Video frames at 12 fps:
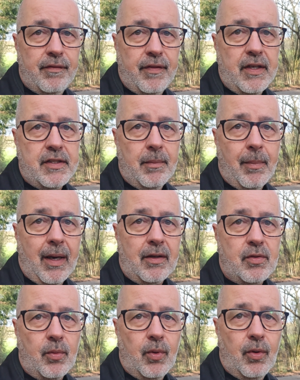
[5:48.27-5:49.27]
facing
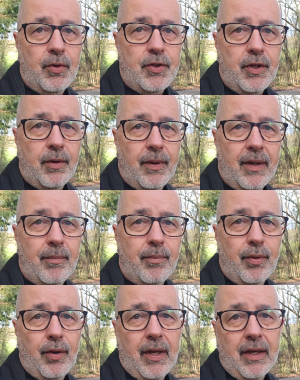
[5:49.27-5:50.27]
back towards you, and
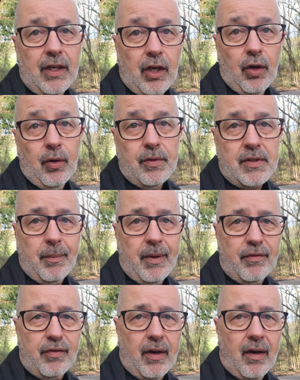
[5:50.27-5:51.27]
include some of
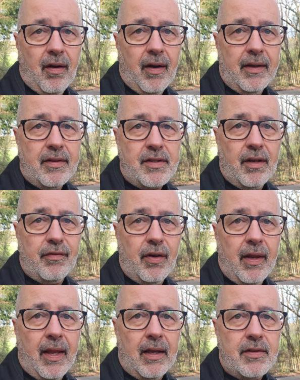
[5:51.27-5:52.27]
your front light and stuff
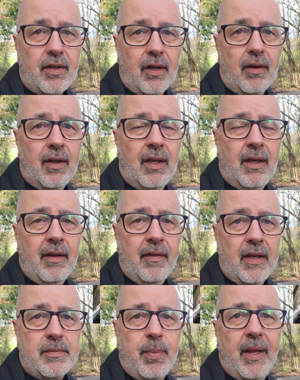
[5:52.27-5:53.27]
like that. So
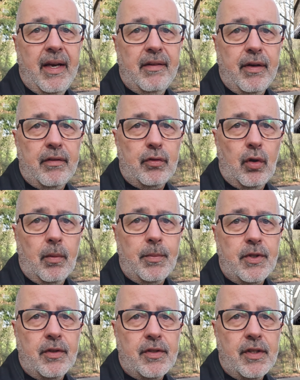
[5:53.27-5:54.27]
there's plenty of other
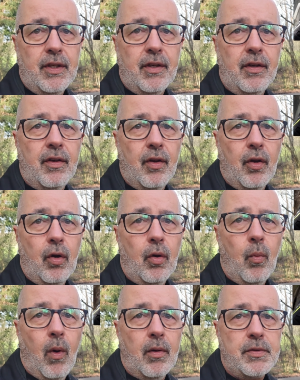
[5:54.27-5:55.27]
options that you can
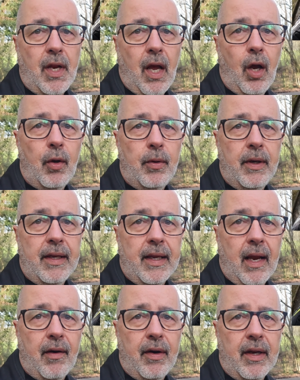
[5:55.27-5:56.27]
do whilst only
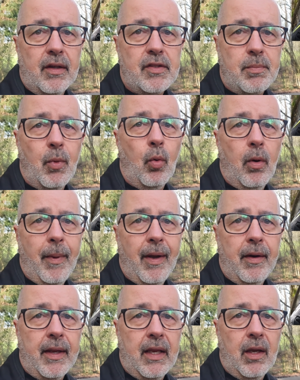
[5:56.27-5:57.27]
carrying a small
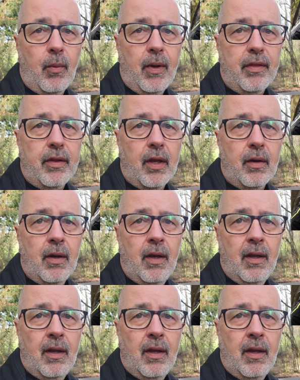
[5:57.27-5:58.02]
amount of gear with you.